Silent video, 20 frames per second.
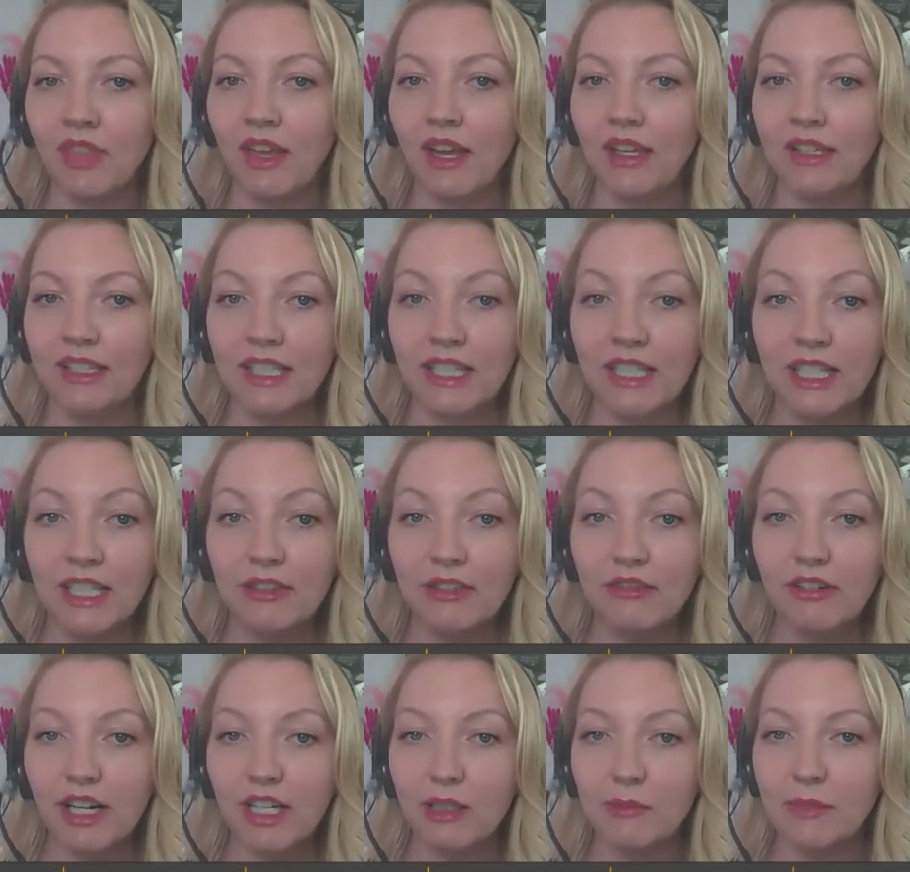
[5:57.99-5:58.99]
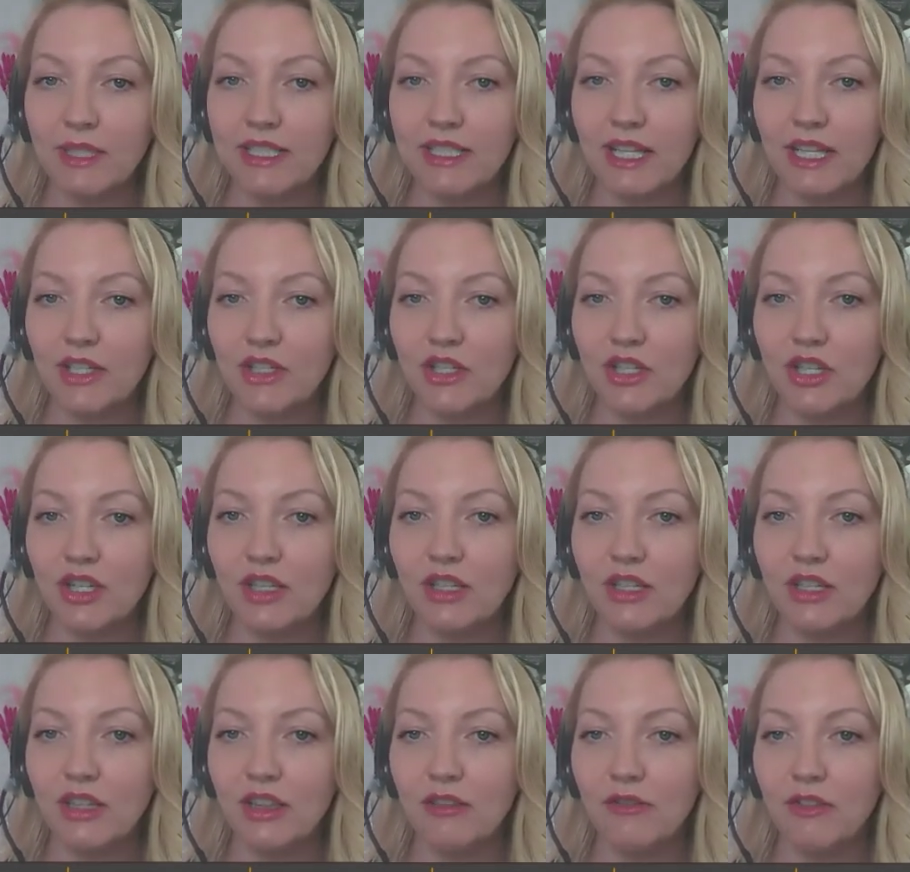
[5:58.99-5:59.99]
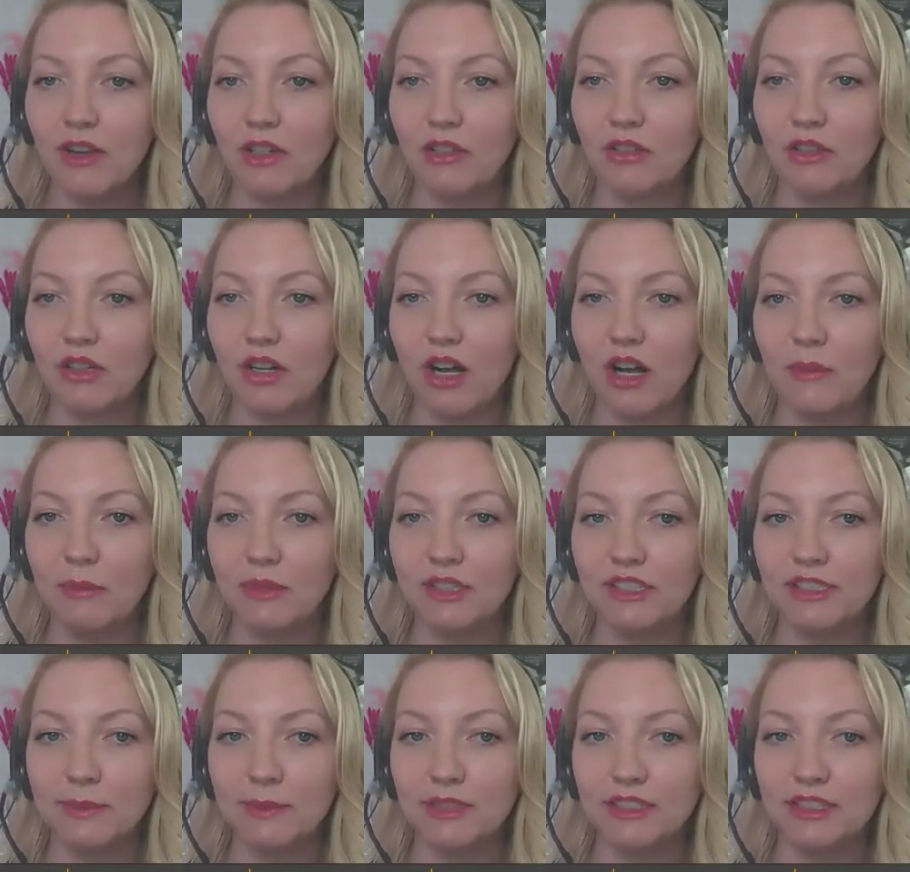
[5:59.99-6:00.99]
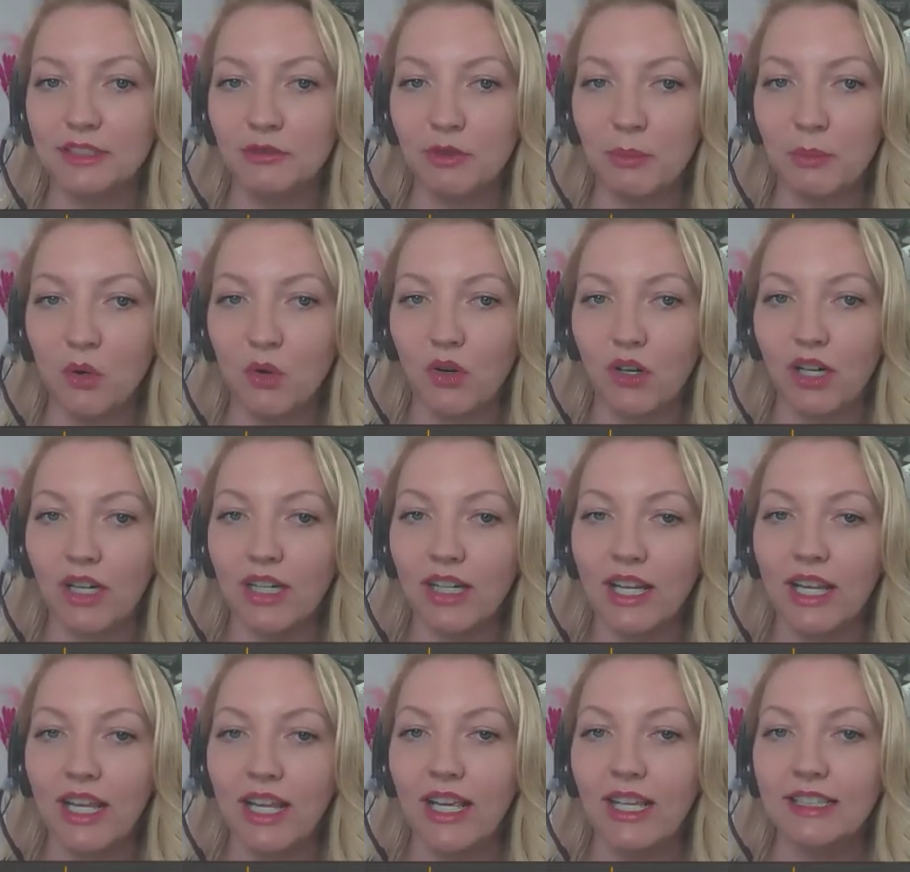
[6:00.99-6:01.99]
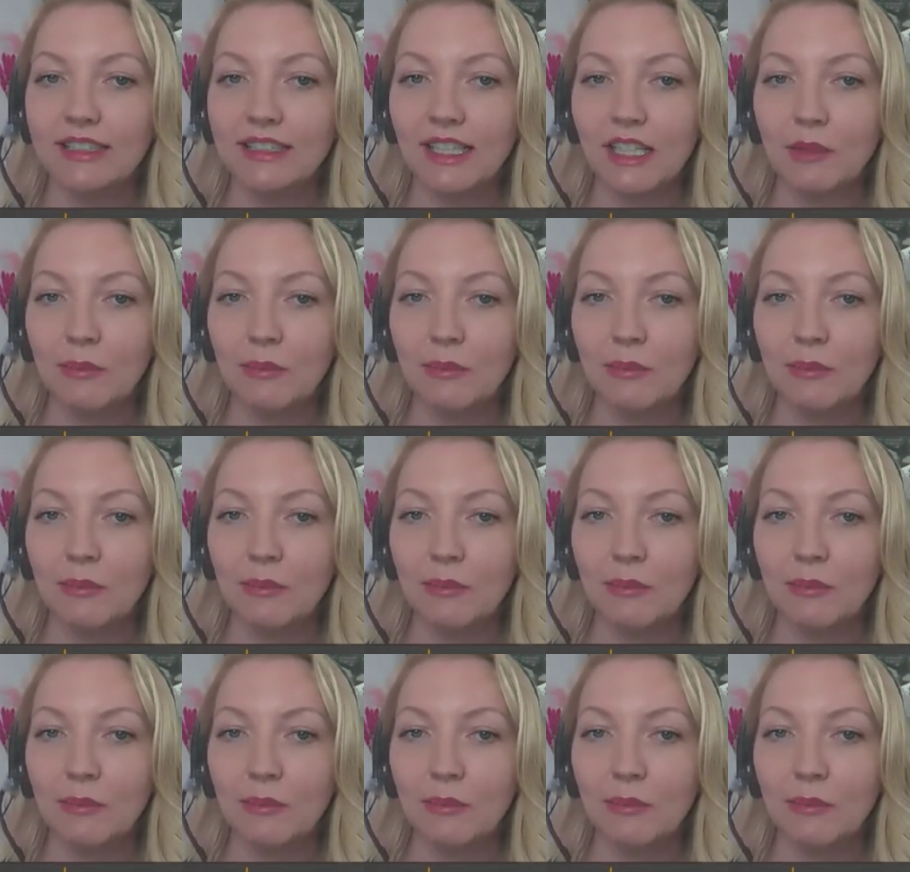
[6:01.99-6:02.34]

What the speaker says: A key recommendation in the Federal Ombudsman's report is that a